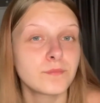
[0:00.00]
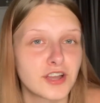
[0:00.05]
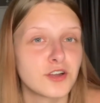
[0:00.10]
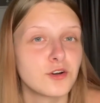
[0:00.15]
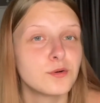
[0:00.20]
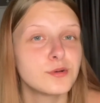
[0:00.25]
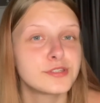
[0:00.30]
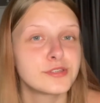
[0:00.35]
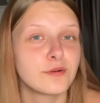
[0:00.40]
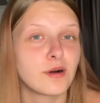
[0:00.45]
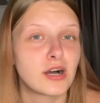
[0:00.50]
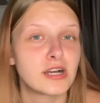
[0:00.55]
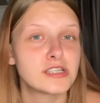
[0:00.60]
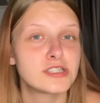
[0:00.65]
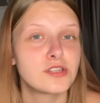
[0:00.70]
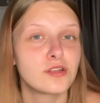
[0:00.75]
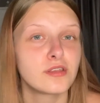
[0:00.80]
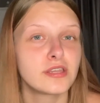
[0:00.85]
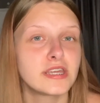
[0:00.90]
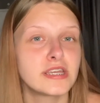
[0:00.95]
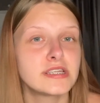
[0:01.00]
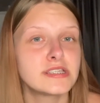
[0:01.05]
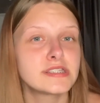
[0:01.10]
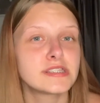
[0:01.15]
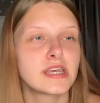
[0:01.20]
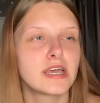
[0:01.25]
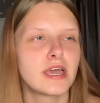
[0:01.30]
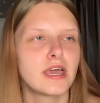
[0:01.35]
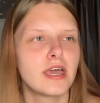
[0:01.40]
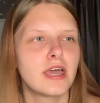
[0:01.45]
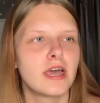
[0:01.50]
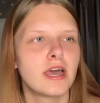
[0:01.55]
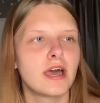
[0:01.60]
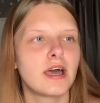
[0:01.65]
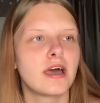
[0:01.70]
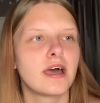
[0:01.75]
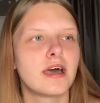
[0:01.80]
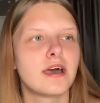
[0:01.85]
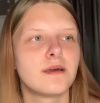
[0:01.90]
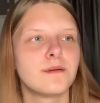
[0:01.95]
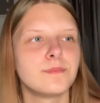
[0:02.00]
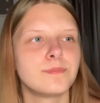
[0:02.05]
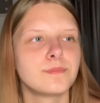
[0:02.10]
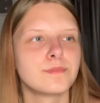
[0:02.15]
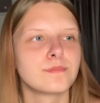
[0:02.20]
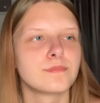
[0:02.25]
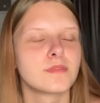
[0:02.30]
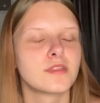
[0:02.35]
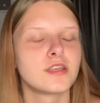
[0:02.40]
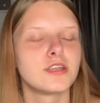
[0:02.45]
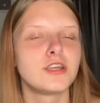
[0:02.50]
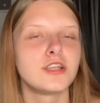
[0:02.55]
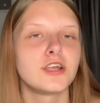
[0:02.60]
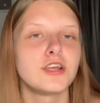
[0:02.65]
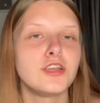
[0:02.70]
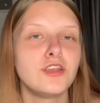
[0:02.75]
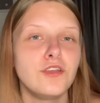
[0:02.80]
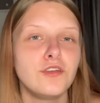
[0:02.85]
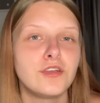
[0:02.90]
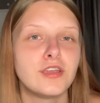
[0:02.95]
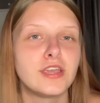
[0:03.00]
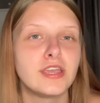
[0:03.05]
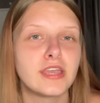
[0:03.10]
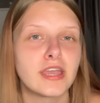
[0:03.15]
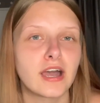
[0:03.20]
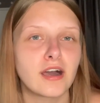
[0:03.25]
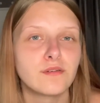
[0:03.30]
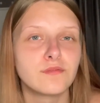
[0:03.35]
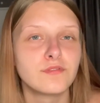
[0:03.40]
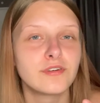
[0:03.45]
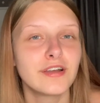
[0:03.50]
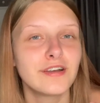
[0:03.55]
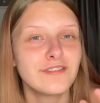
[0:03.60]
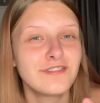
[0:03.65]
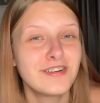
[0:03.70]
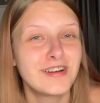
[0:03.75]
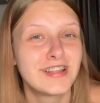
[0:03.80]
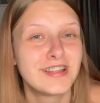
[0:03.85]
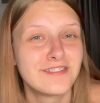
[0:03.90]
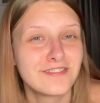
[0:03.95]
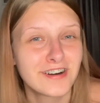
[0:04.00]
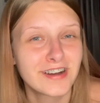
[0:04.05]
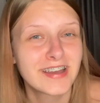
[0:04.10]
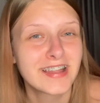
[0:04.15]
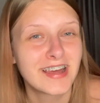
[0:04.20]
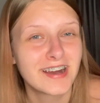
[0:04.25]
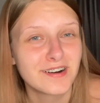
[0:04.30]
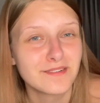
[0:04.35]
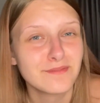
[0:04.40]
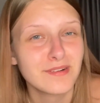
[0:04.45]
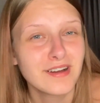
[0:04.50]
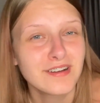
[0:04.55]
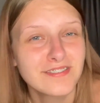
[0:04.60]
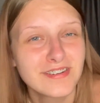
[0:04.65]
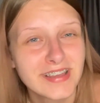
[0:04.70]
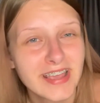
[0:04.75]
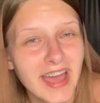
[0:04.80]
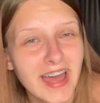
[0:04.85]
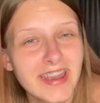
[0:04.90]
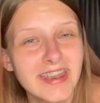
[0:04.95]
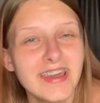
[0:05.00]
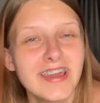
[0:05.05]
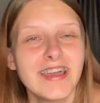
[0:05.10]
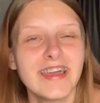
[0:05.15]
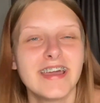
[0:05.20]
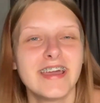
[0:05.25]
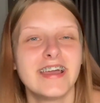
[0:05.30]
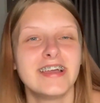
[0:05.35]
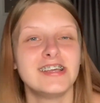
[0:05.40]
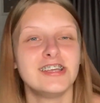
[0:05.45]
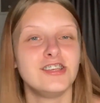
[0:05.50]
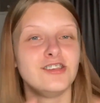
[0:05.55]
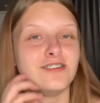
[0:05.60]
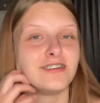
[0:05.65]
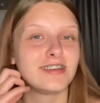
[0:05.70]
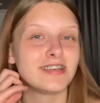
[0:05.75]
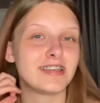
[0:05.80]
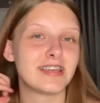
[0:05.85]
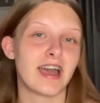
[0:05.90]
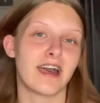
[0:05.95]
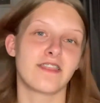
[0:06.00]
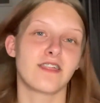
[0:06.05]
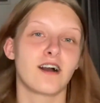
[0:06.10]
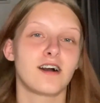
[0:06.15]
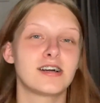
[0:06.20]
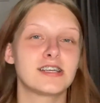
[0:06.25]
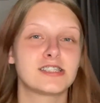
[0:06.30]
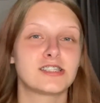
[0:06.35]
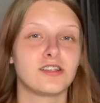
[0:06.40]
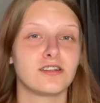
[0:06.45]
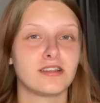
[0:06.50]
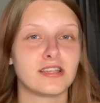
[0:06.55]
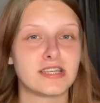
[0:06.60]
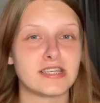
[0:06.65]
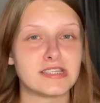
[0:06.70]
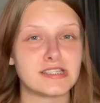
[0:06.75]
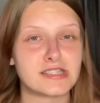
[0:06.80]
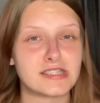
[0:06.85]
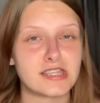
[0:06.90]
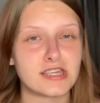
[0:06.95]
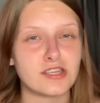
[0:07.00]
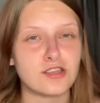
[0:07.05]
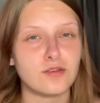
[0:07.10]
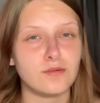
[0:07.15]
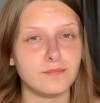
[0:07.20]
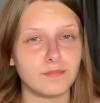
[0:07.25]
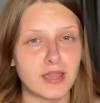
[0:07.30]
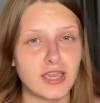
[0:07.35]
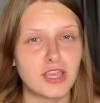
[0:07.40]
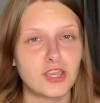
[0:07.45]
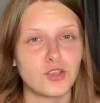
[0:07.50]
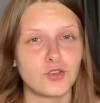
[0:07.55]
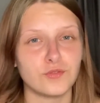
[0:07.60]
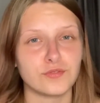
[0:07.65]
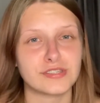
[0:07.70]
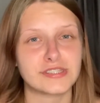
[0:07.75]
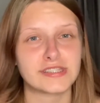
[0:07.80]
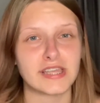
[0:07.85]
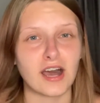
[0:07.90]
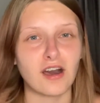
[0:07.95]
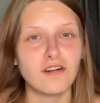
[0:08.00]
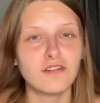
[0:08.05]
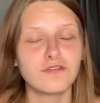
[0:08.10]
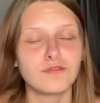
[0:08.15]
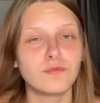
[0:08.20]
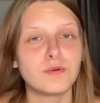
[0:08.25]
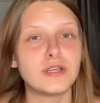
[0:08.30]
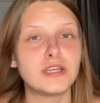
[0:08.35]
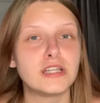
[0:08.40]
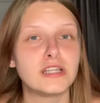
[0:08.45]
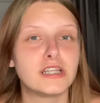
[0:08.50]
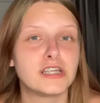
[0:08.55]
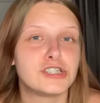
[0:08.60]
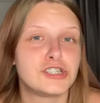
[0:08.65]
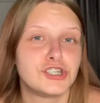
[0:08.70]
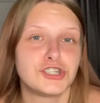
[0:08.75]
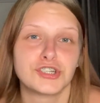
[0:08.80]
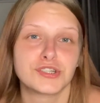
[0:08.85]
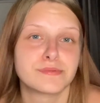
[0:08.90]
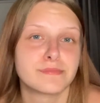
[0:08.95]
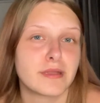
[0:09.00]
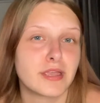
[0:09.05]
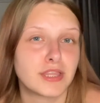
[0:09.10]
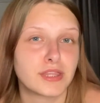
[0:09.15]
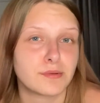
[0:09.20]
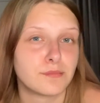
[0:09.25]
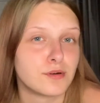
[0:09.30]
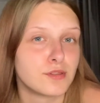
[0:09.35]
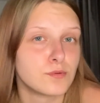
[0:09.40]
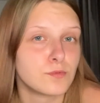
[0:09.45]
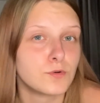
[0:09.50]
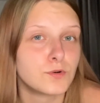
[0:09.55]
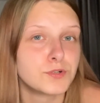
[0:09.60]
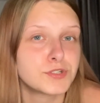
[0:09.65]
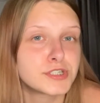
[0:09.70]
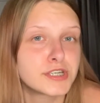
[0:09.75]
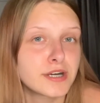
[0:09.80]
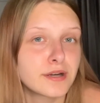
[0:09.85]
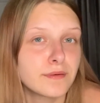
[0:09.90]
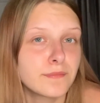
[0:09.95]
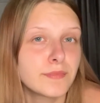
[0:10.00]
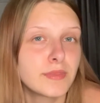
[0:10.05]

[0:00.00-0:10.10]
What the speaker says: Also ice lollies, you know, you can get, I'm really fucking out of breath again. You can get the ice lollies that you make yourself. We literally just make them with water.